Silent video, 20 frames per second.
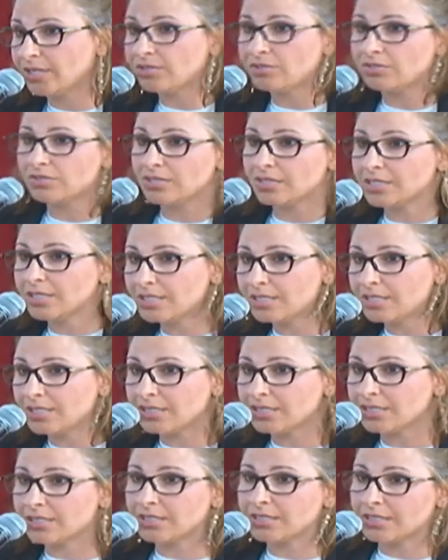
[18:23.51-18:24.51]
You do
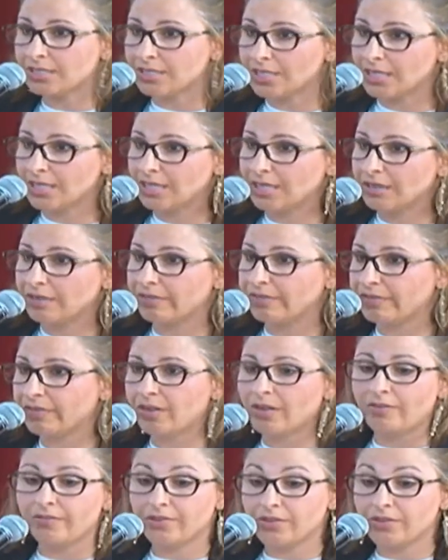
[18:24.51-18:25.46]
statistics to see if